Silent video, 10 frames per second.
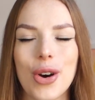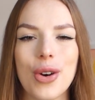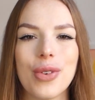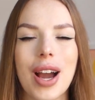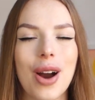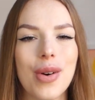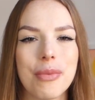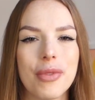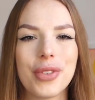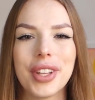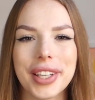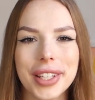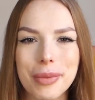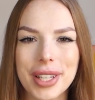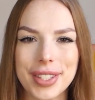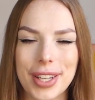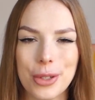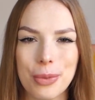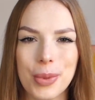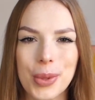of how I'm filling in my
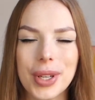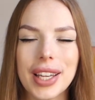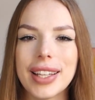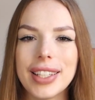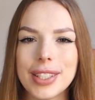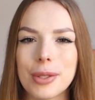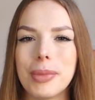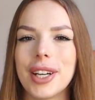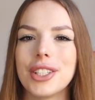sketchbook is by